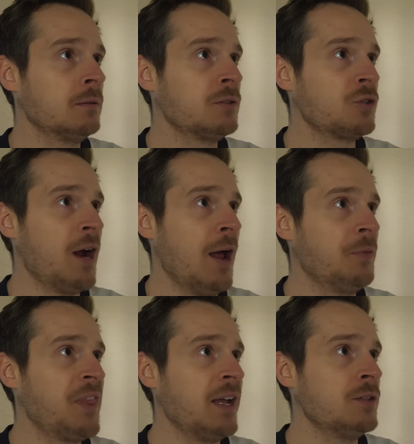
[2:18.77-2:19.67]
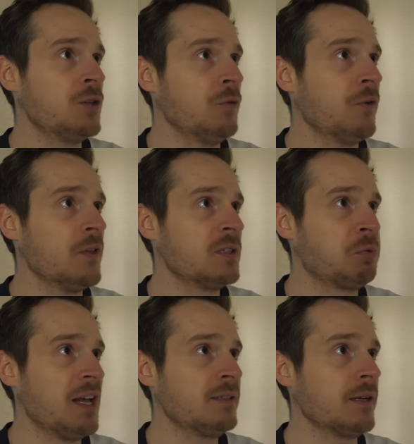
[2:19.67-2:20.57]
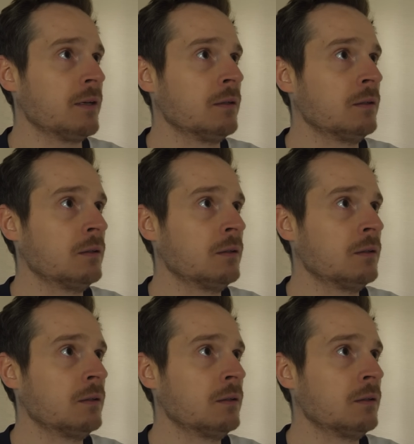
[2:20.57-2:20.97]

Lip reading: Stroud thanks you for this blessing.